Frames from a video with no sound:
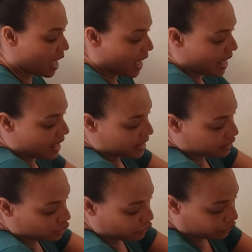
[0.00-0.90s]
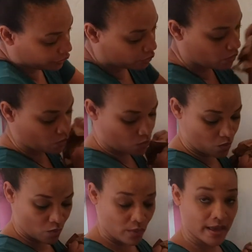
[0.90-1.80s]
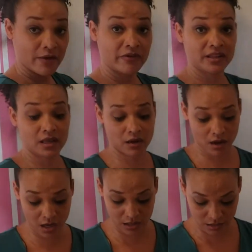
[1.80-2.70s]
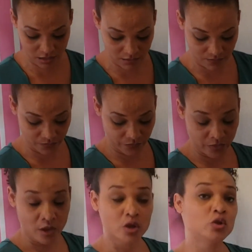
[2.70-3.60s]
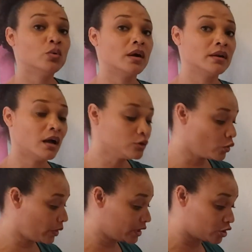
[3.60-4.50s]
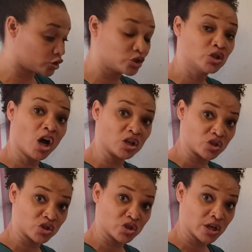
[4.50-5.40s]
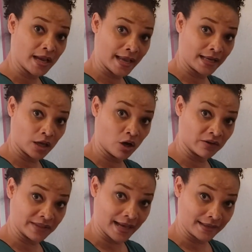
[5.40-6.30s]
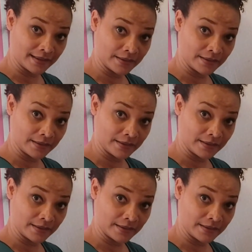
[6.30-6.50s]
and throw everything on. You are not going to touch any of that.